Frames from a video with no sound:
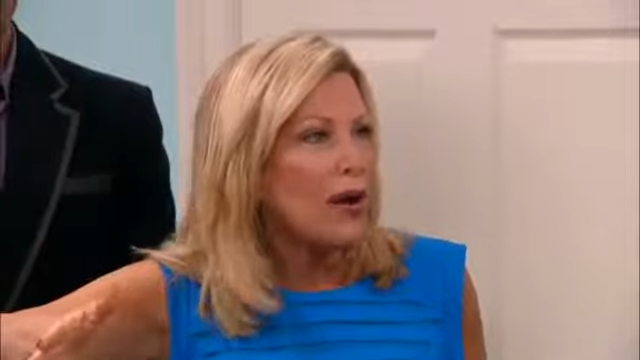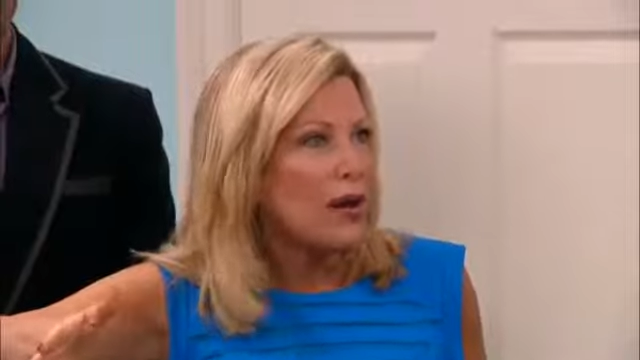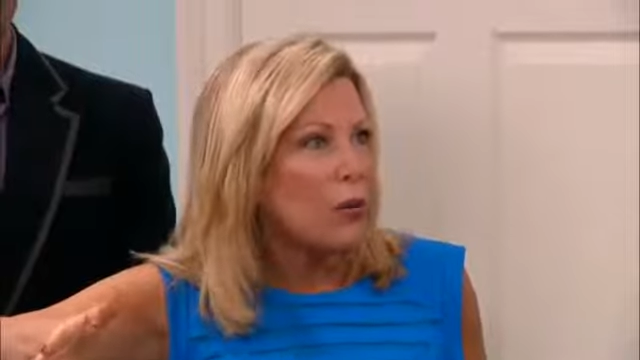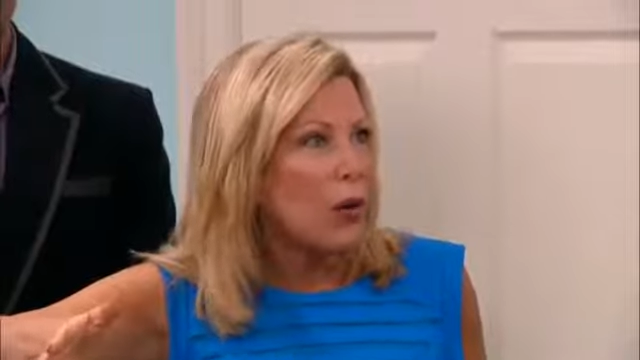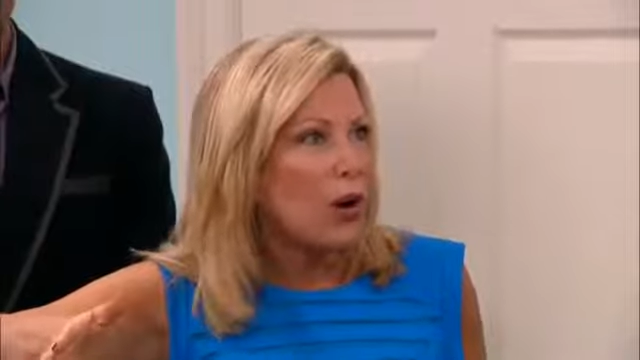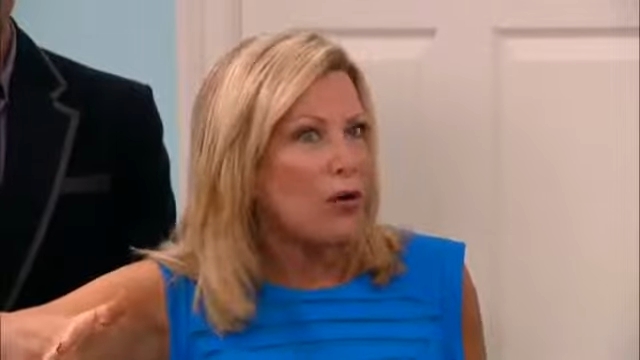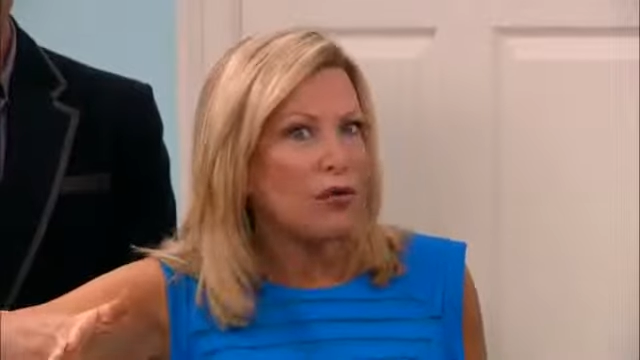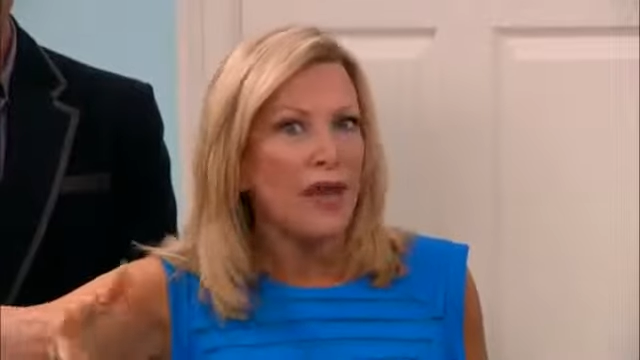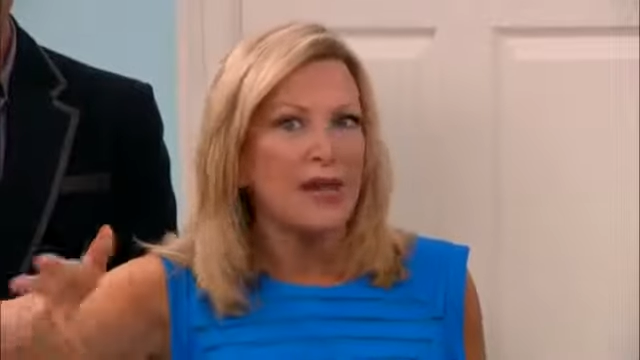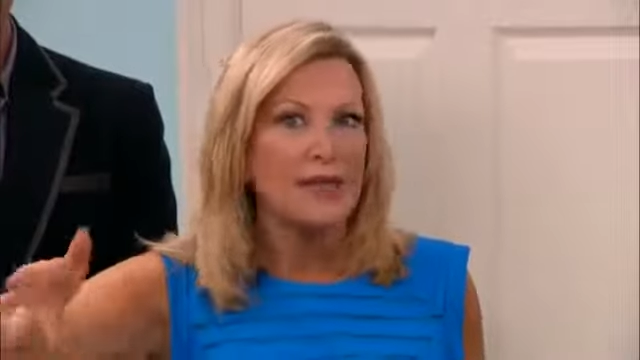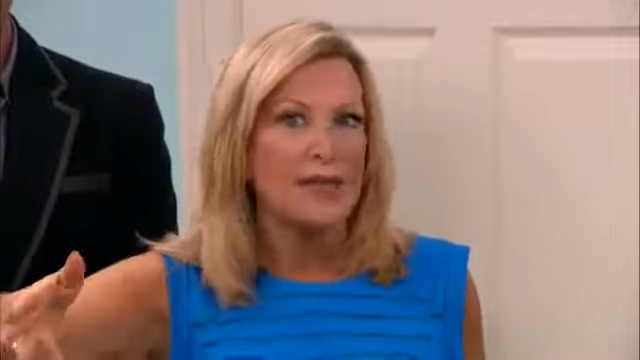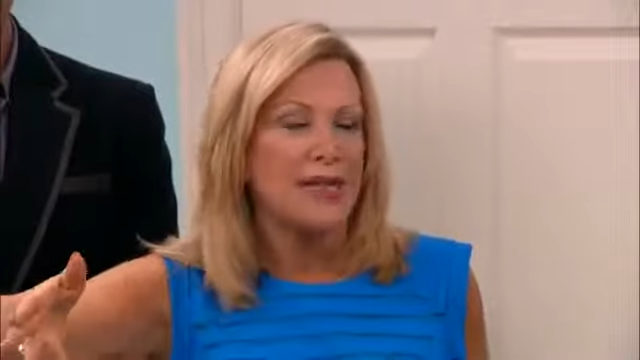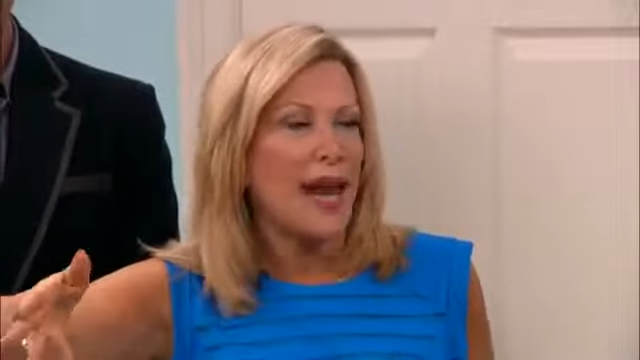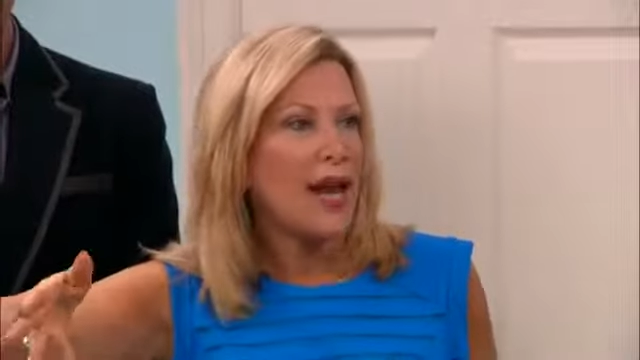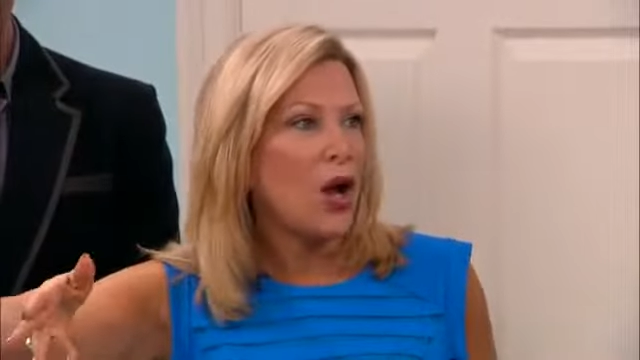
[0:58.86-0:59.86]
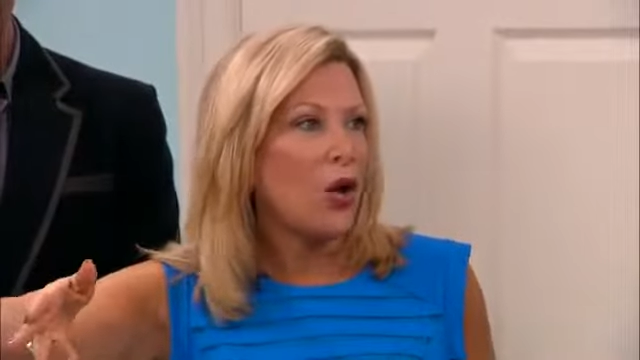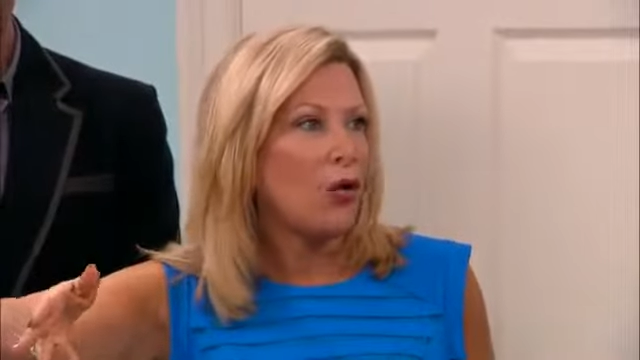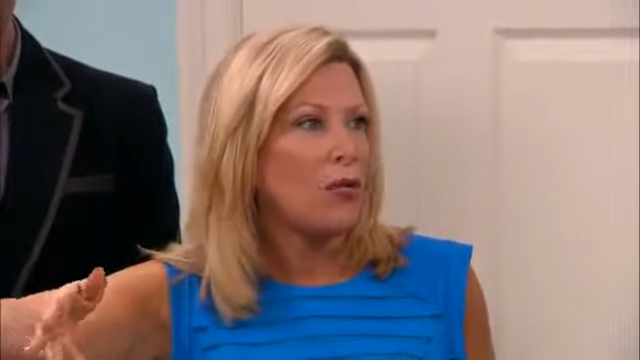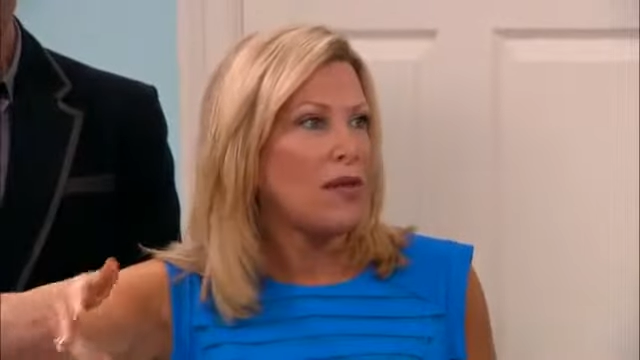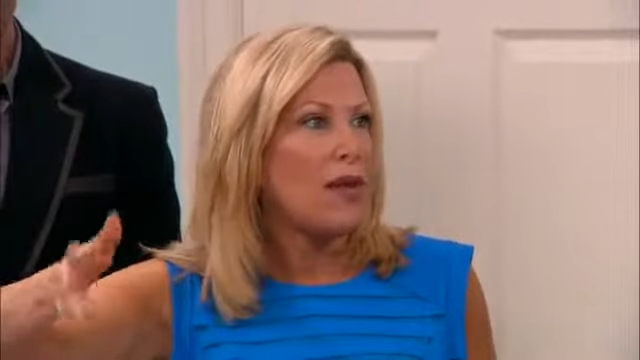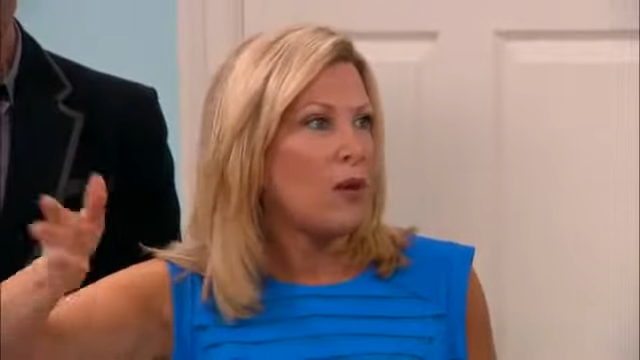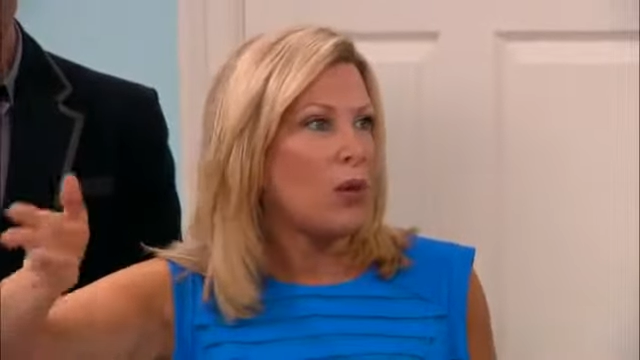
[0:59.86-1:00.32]
anywhere. They stay
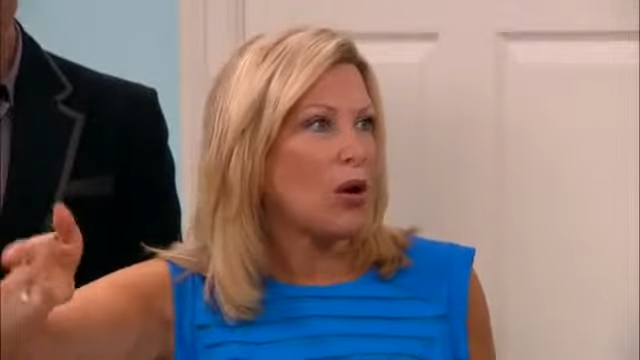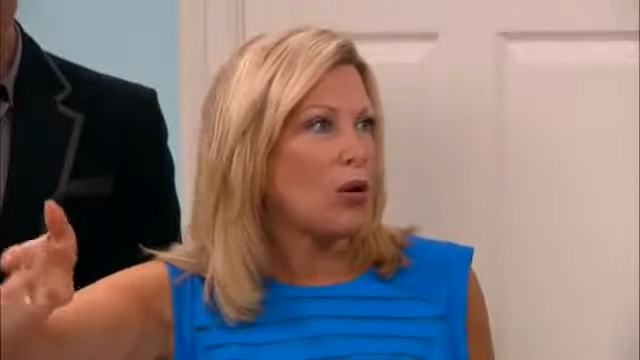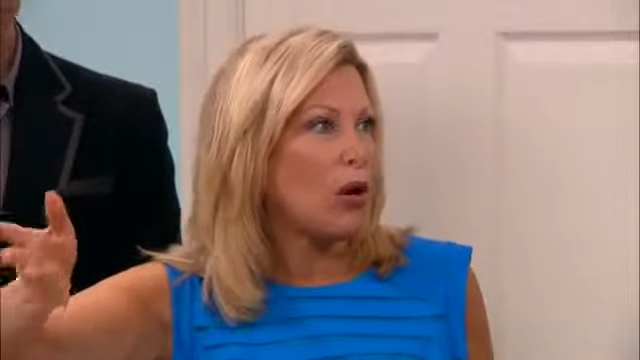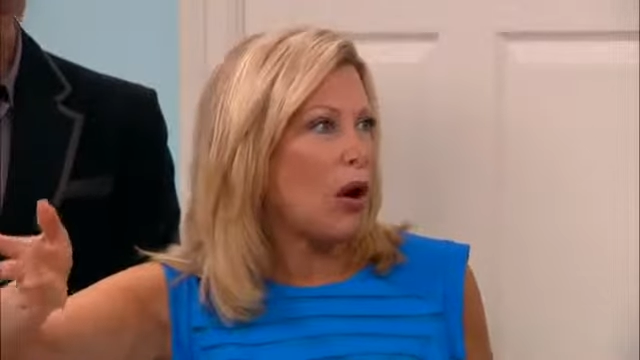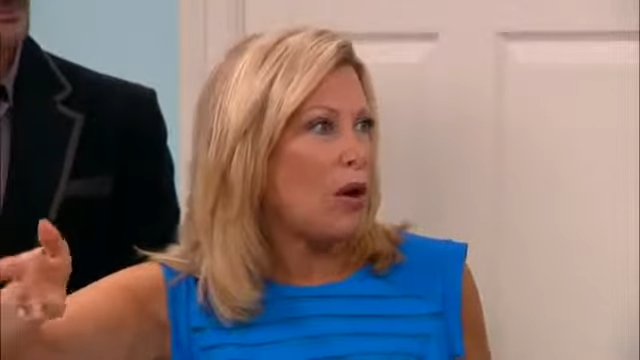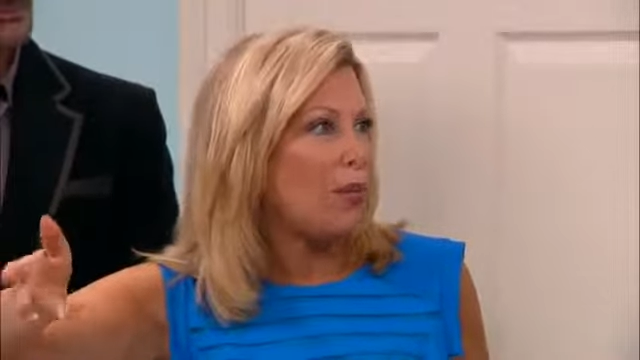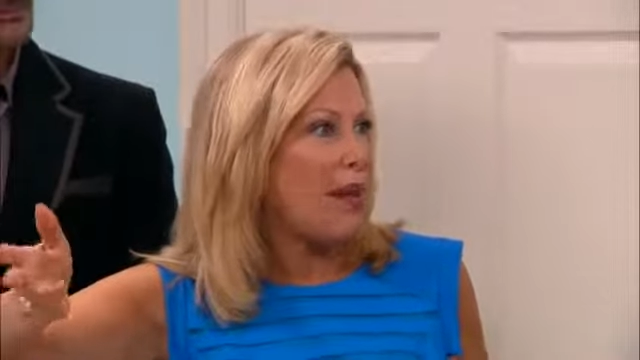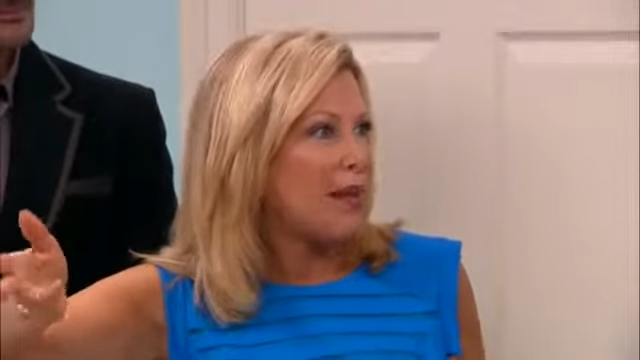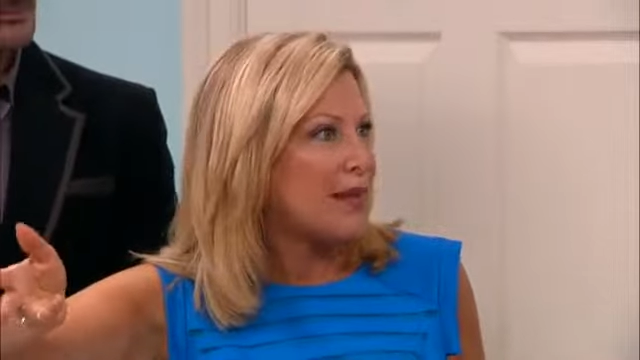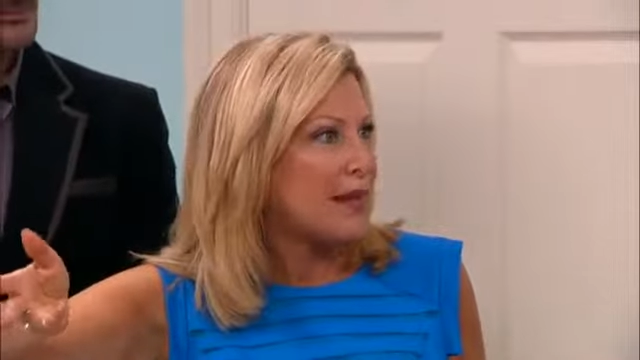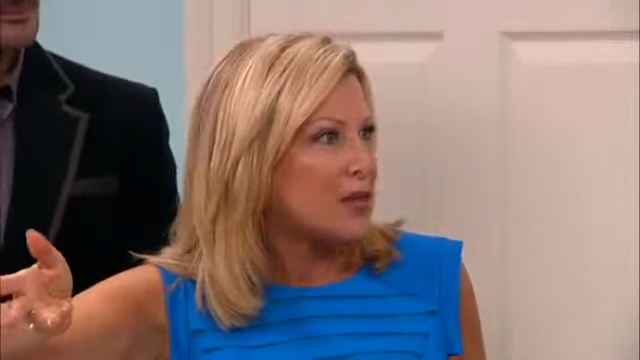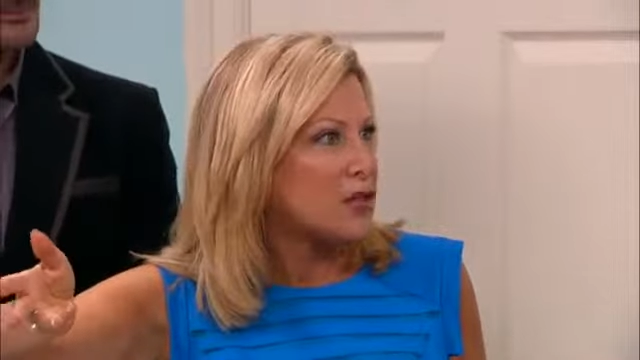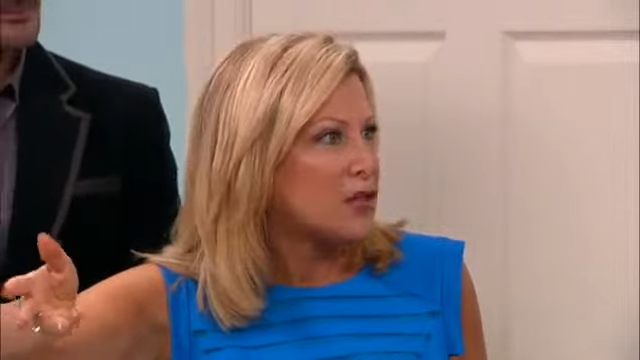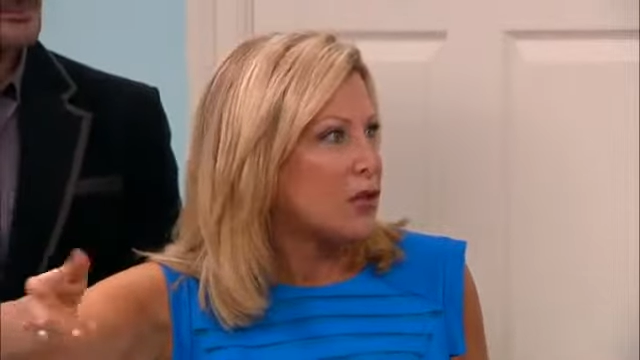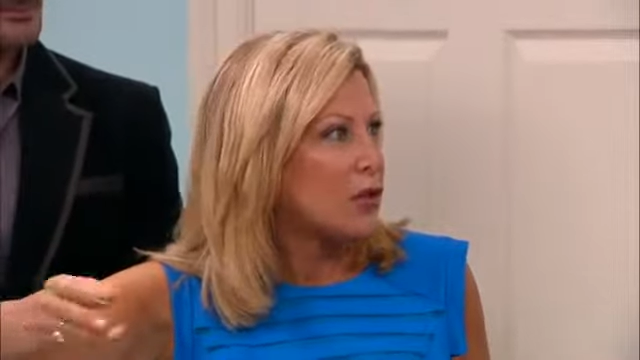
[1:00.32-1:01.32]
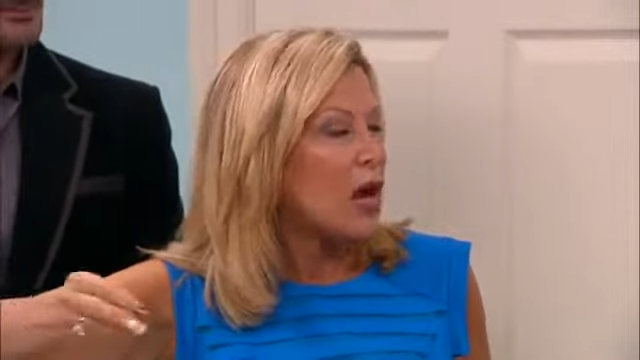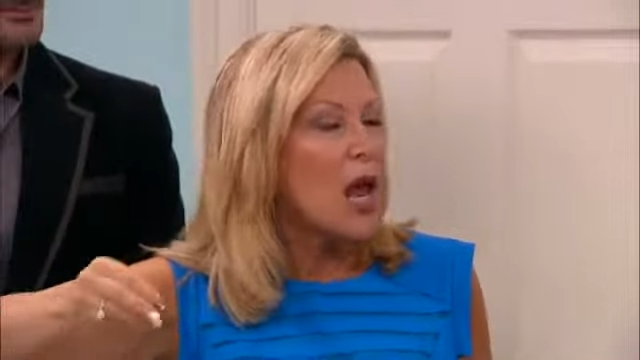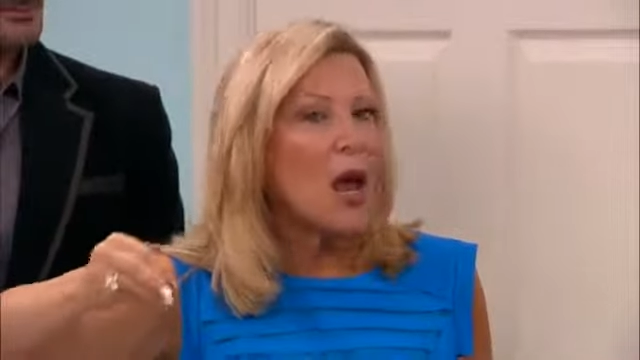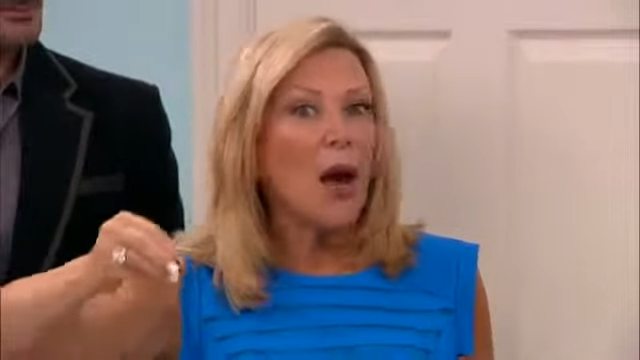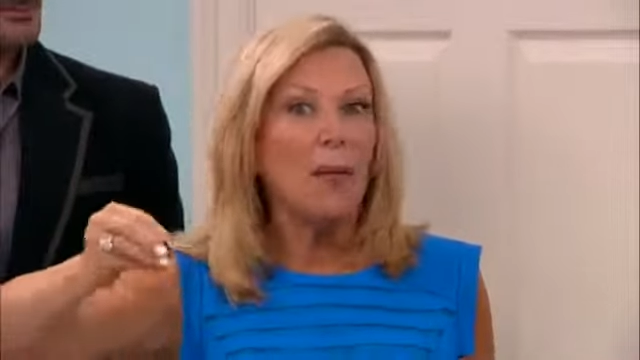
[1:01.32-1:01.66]
home and they wear a bathing suit.